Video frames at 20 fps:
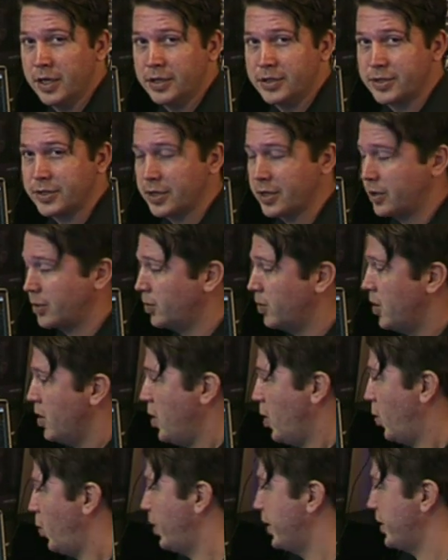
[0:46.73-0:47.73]
So
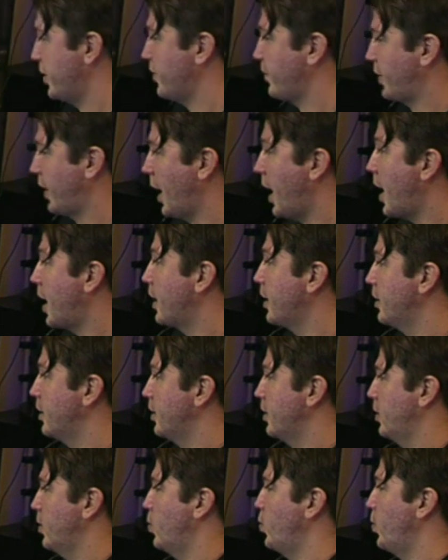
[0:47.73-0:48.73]
what you've got
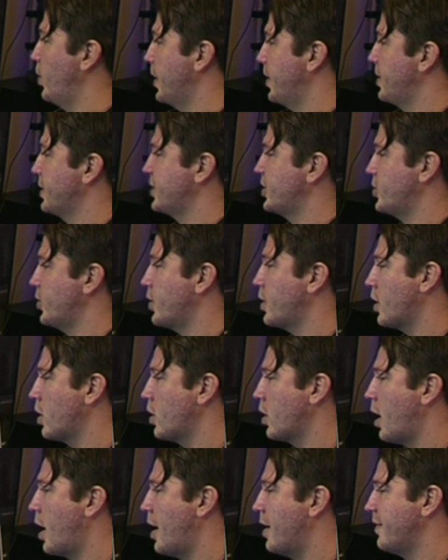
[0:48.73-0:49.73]
with the
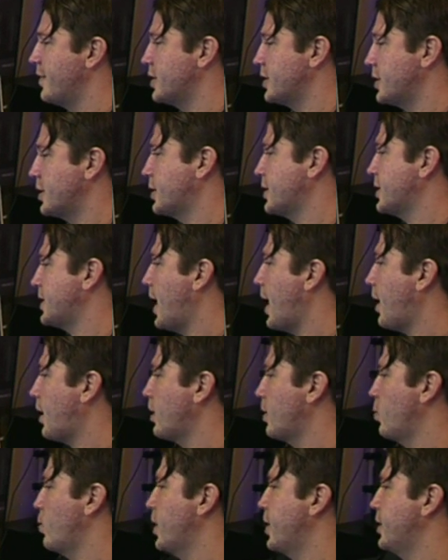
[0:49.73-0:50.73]
StudioLive is
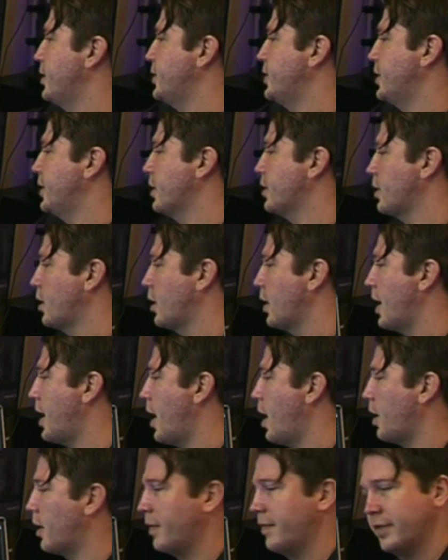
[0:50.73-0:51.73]
exactly what you see on the
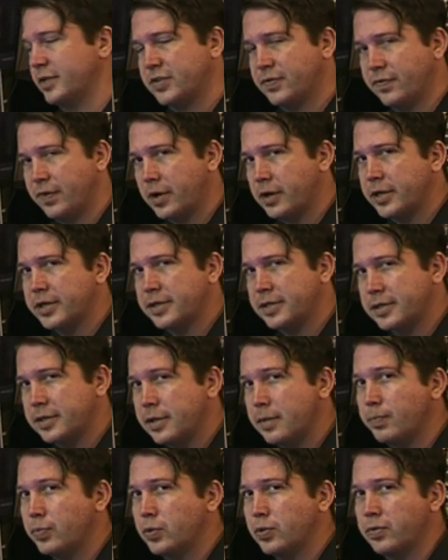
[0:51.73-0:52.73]
layout of it. It's very
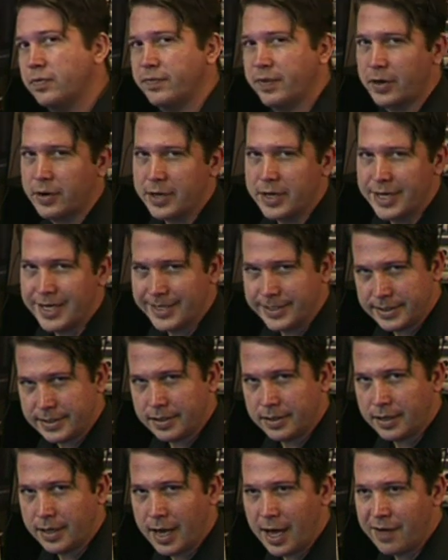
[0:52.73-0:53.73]
simple, very
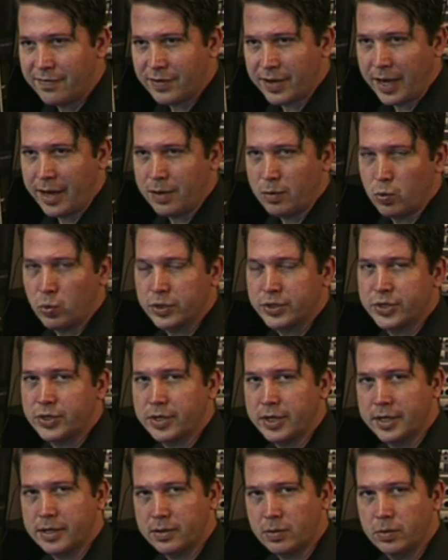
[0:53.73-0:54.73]
easy to navigate. Once you
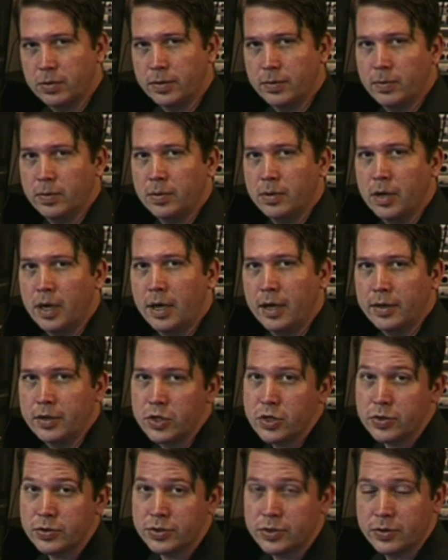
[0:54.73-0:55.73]
get
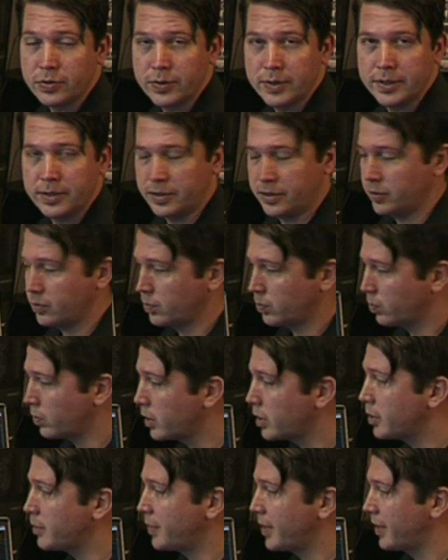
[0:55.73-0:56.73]
used to it, you'll
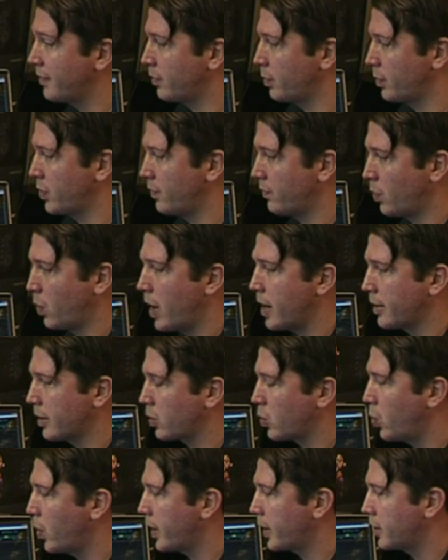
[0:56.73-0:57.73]
really be able to move around it
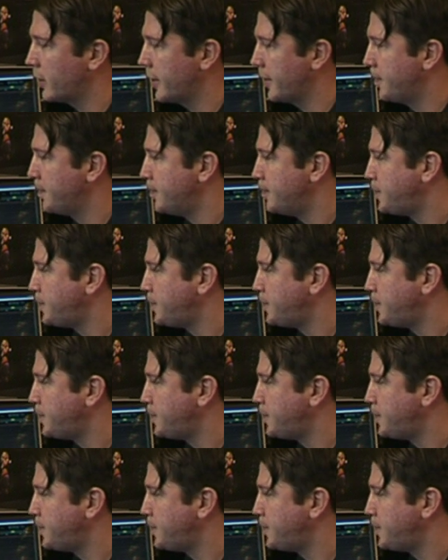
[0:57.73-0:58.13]
quickly.